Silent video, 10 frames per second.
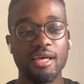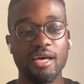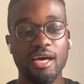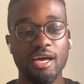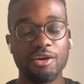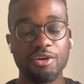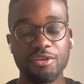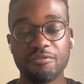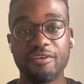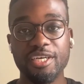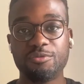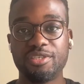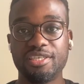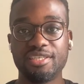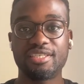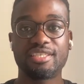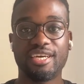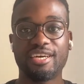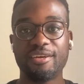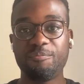Another advice which is
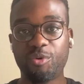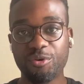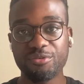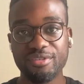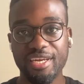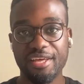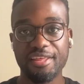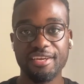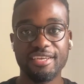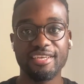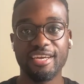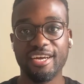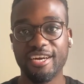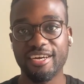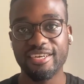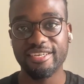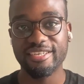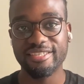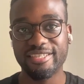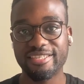important, and I think
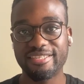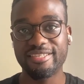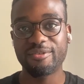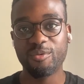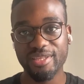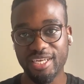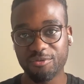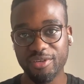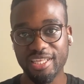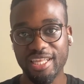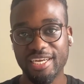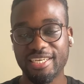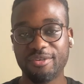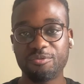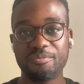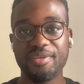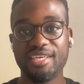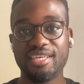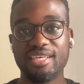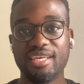the one that I really like would
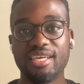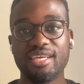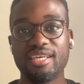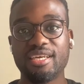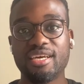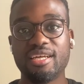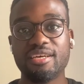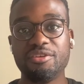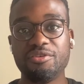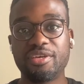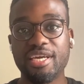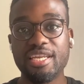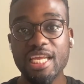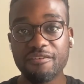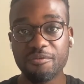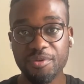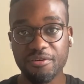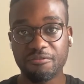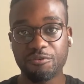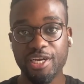be, you can never be
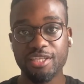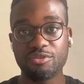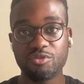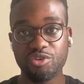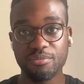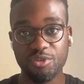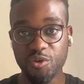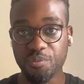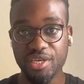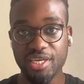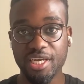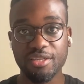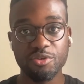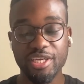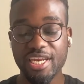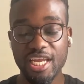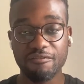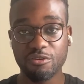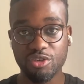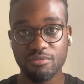afraid to dream too big, and you can
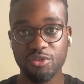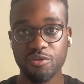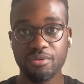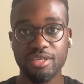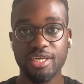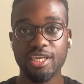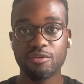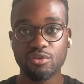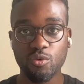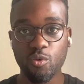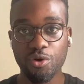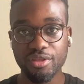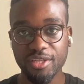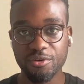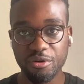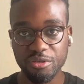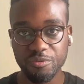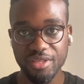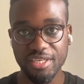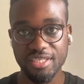never dream too big. And there is a quote that goes
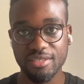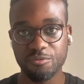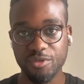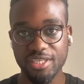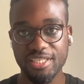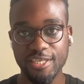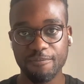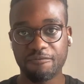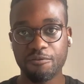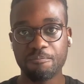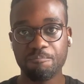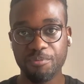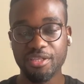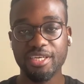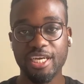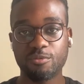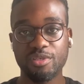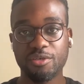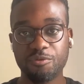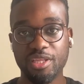with this tip from Bill Gates,
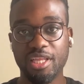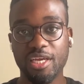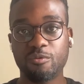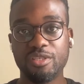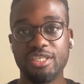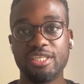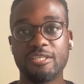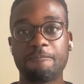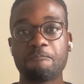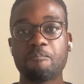which I really like, which is,